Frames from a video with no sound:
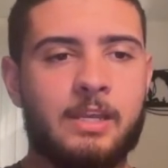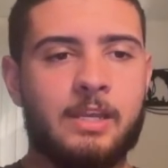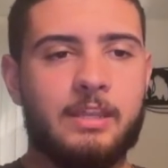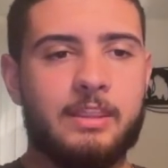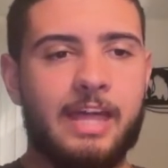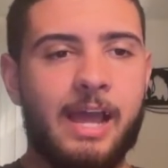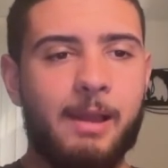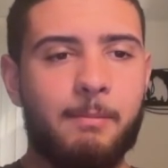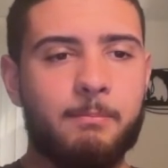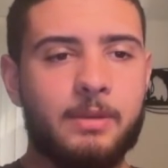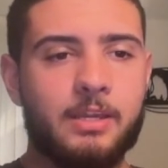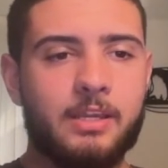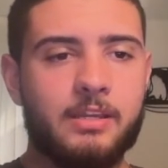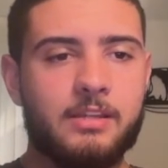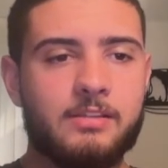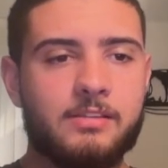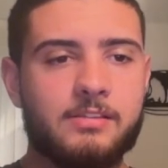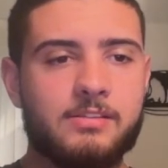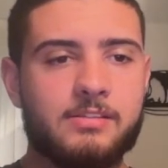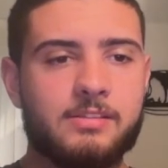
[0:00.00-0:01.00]
That
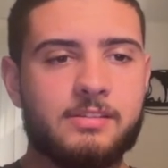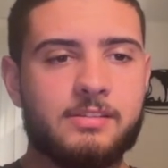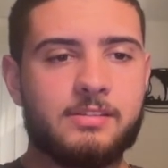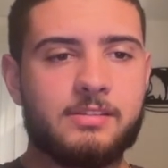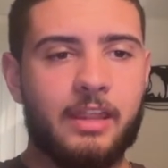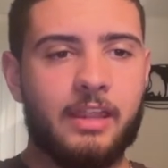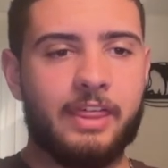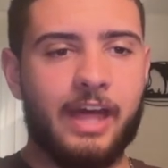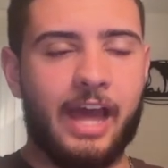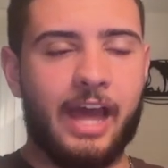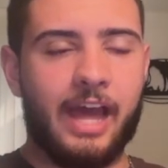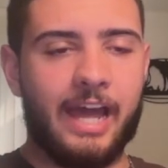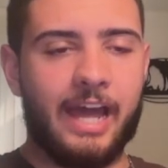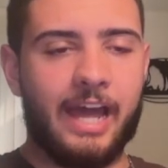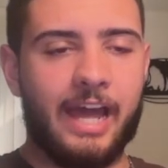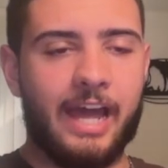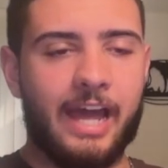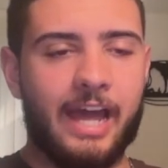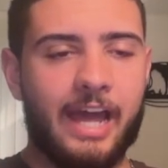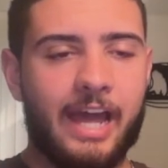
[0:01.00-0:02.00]
means that
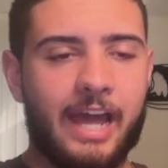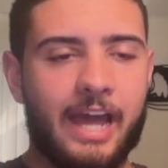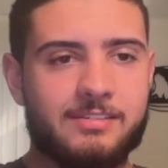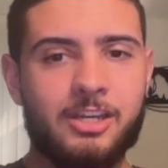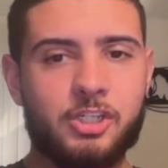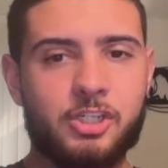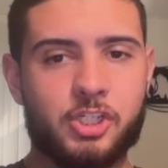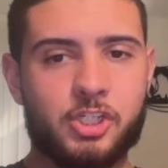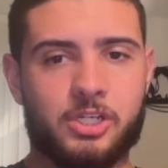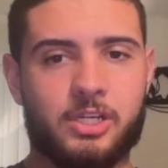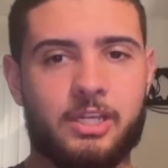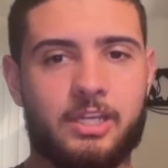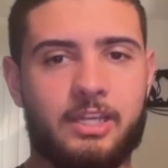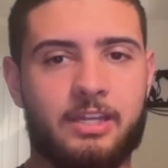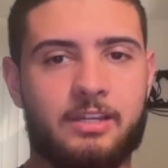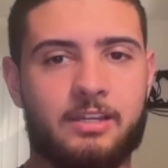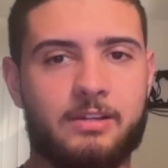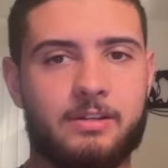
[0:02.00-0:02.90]
essentially